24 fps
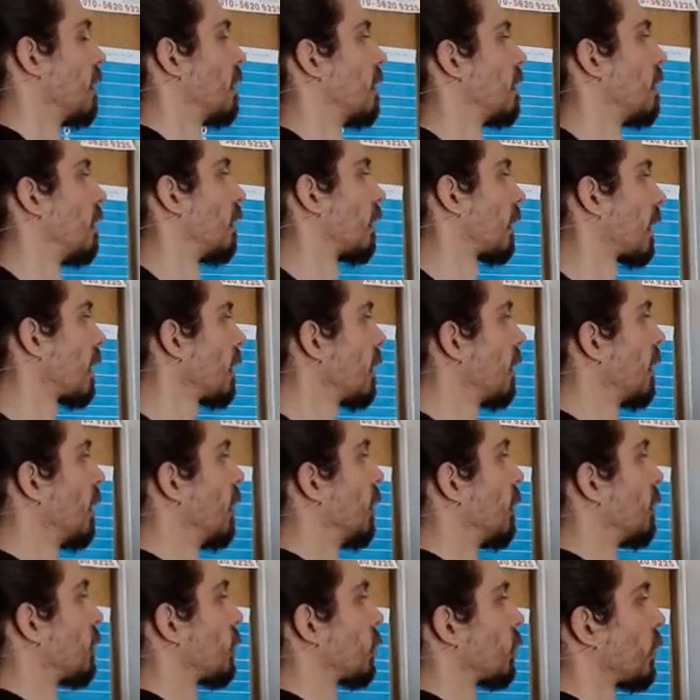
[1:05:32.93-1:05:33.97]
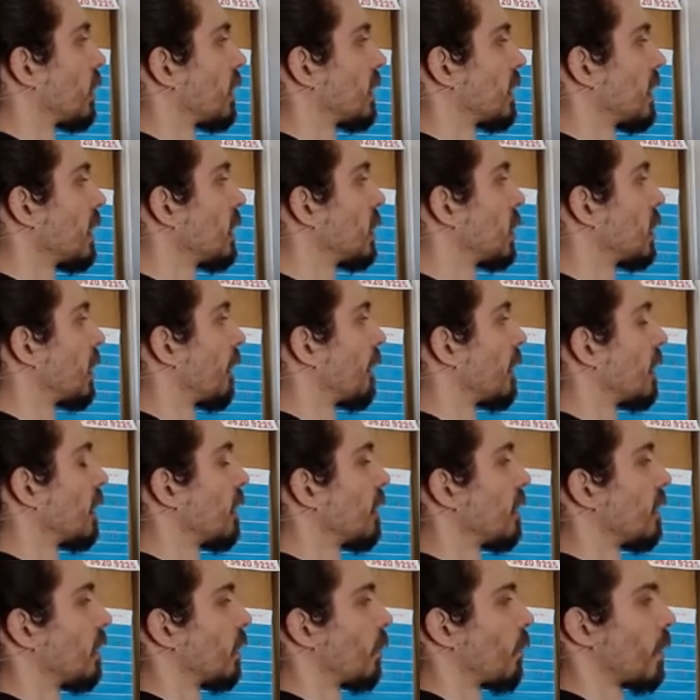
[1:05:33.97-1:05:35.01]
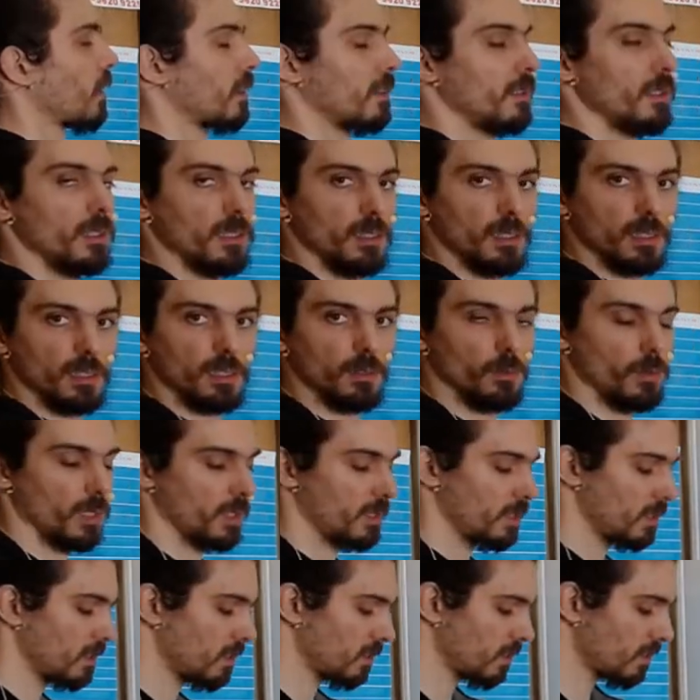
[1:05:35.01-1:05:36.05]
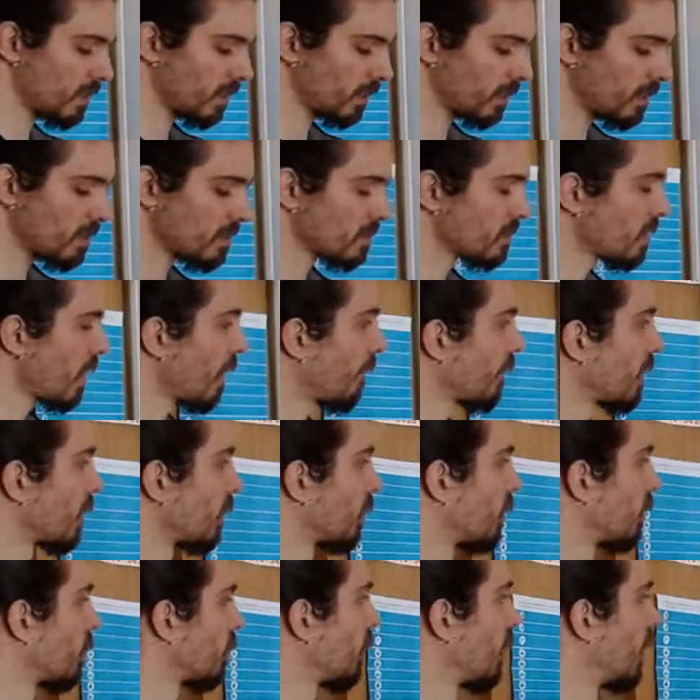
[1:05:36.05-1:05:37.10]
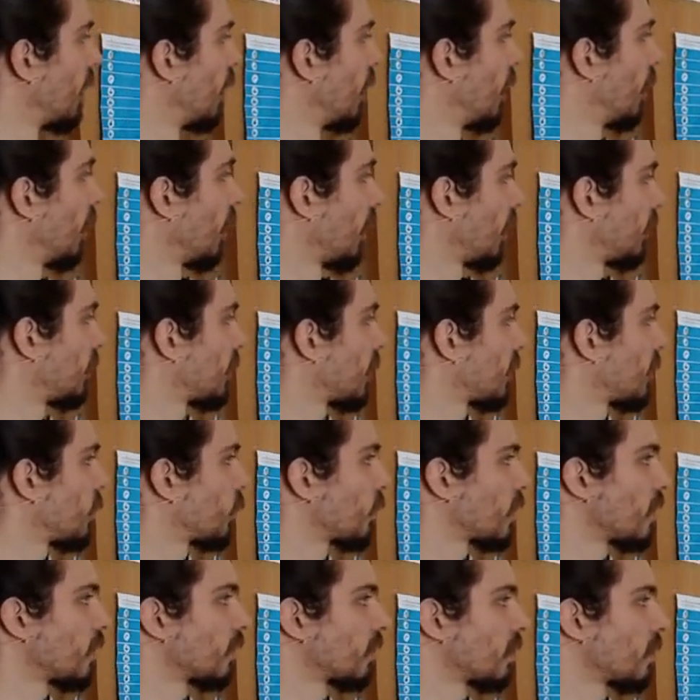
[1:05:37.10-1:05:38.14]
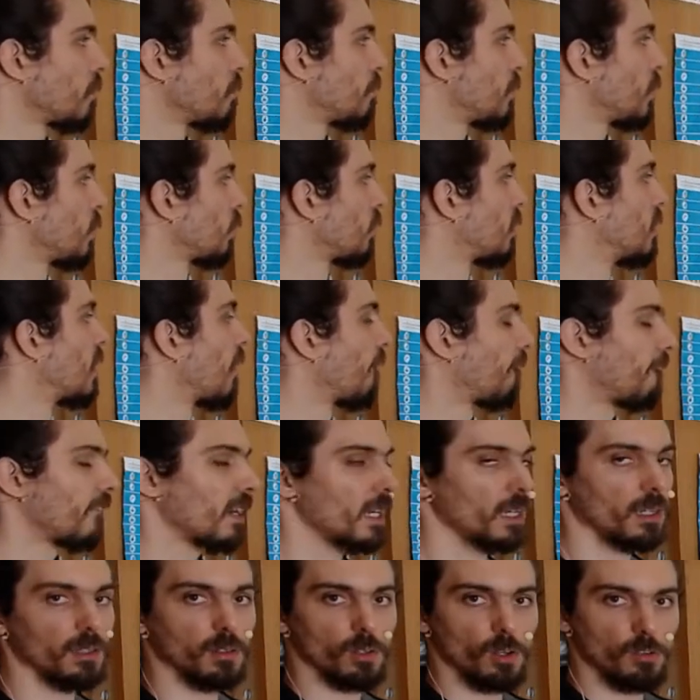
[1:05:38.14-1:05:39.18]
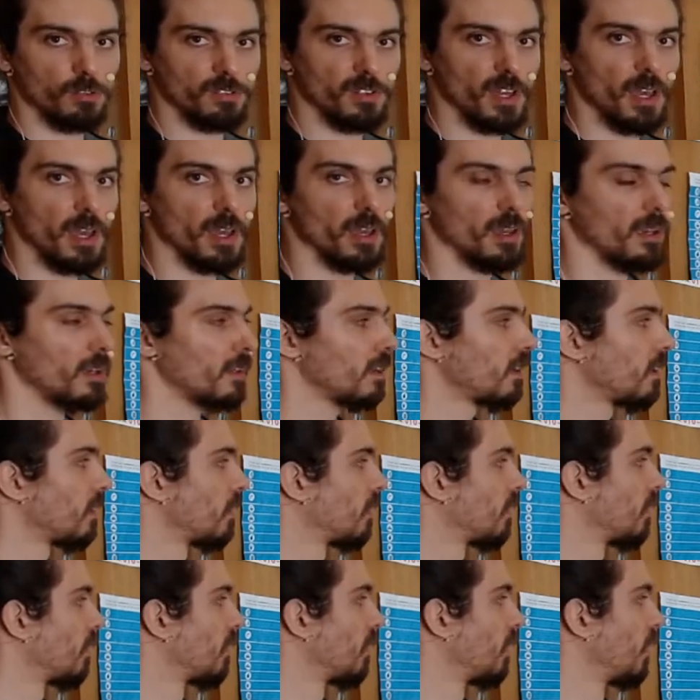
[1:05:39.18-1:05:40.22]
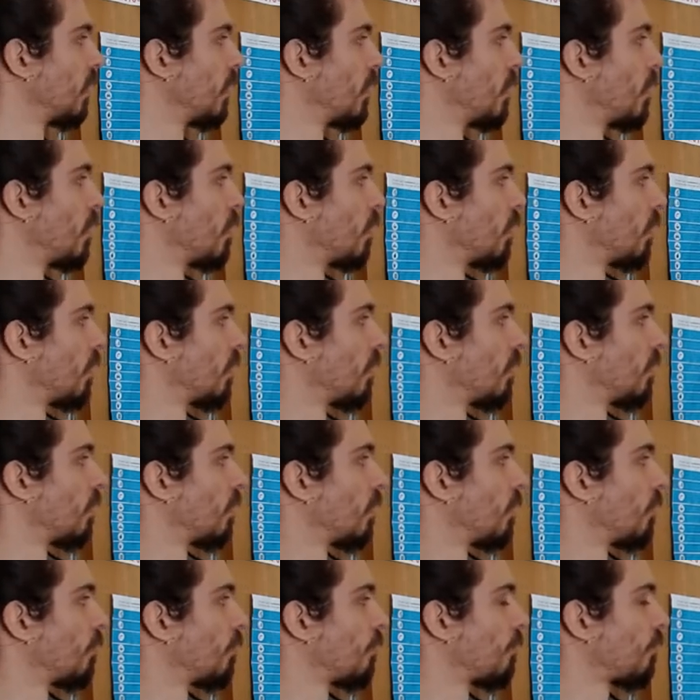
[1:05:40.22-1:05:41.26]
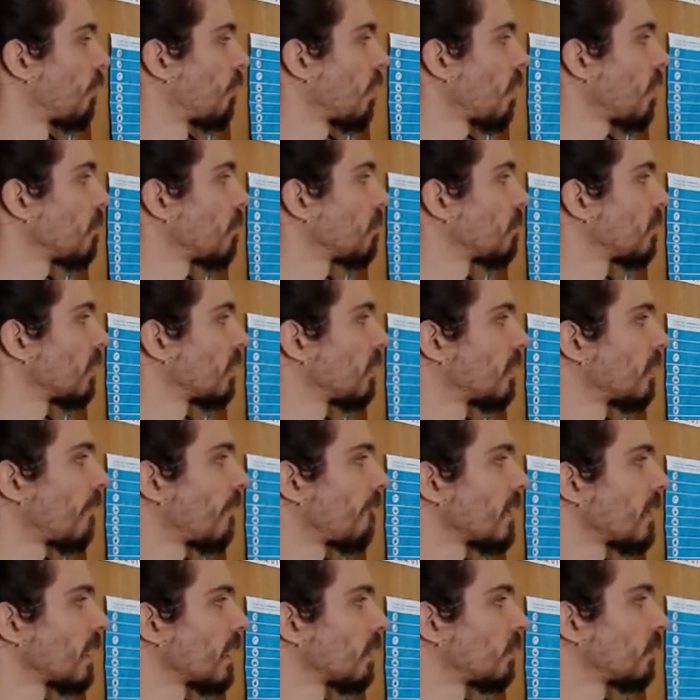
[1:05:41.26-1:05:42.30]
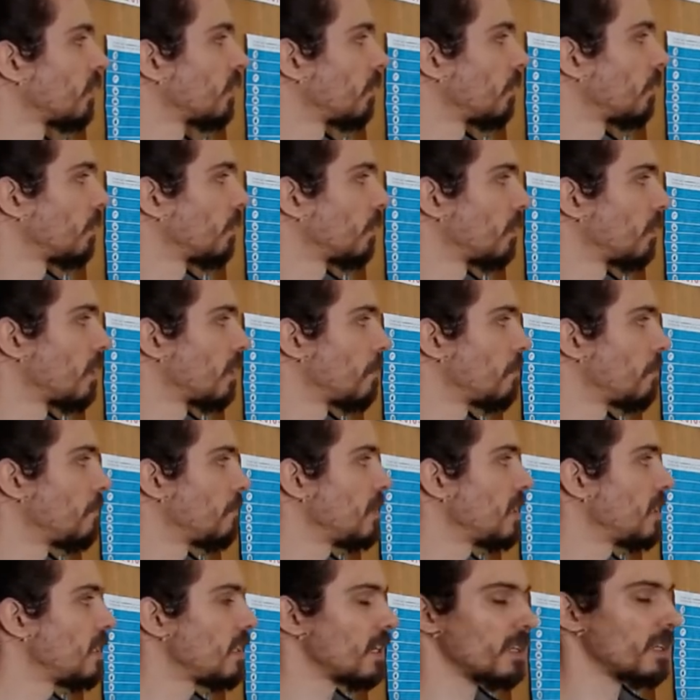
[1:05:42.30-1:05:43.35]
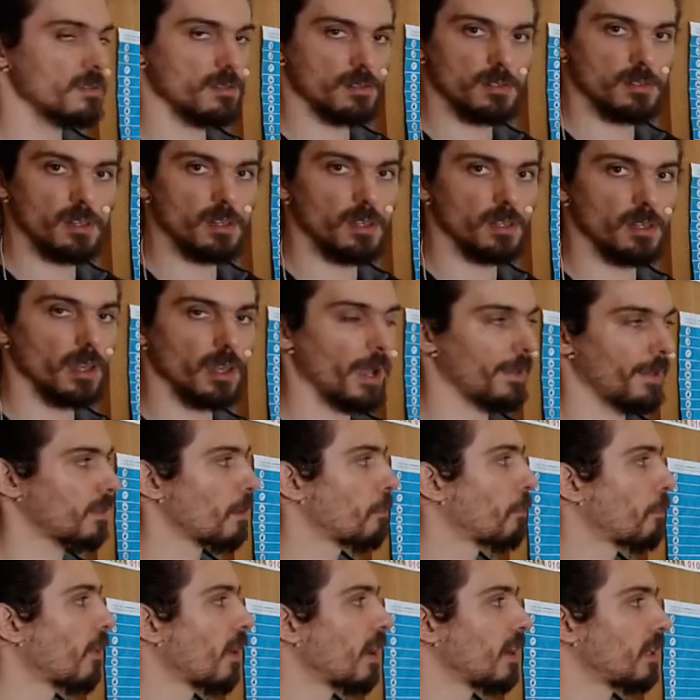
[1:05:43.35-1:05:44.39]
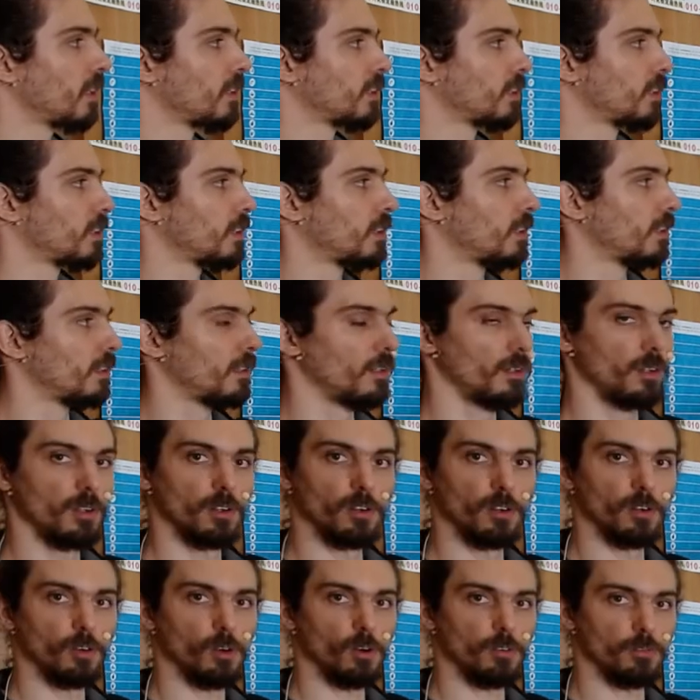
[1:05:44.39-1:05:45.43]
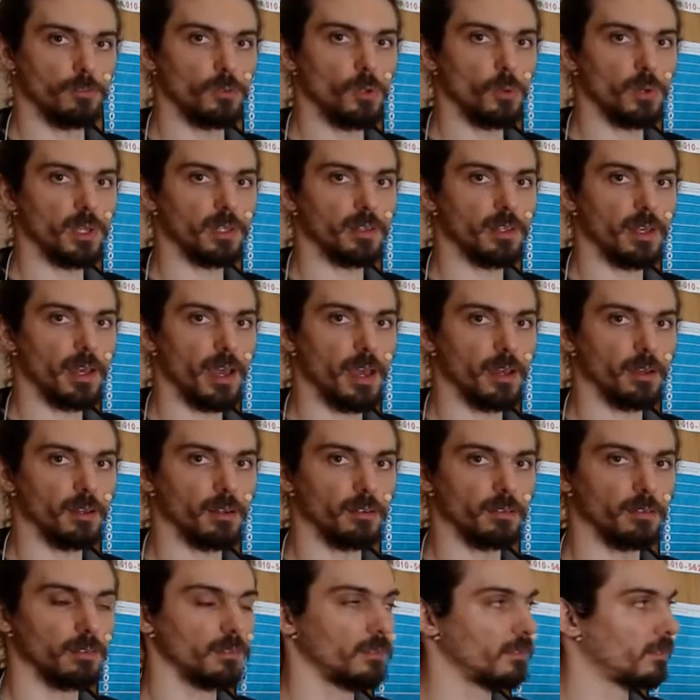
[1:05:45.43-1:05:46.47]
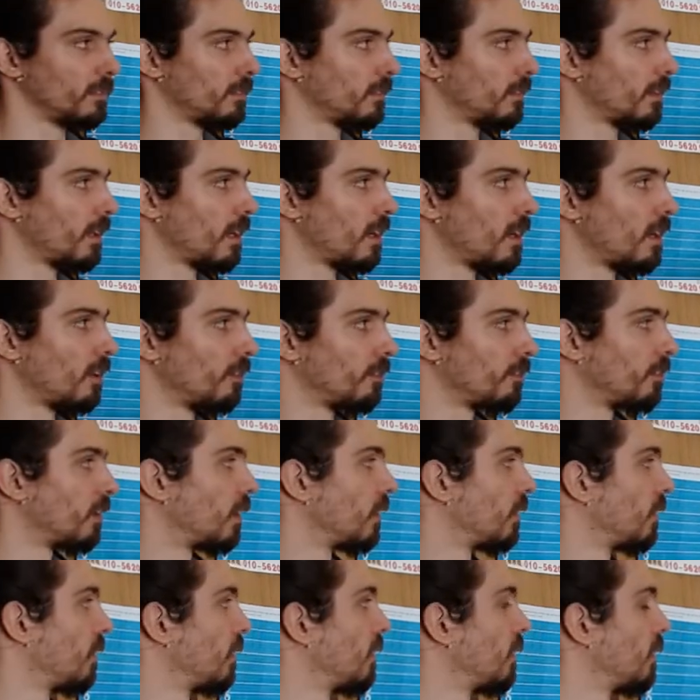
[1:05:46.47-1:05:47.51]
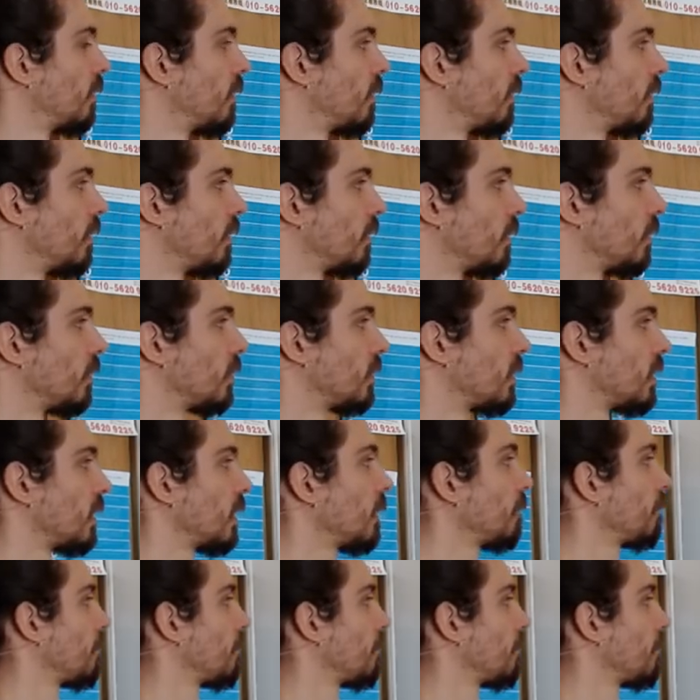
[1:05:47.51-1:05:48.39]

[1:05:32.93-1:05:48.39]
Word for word: Okay, so essentially what this what this thing is telling you is that you can compute the length of A from the length the B and C at the price of knowing the angle alpha. You see,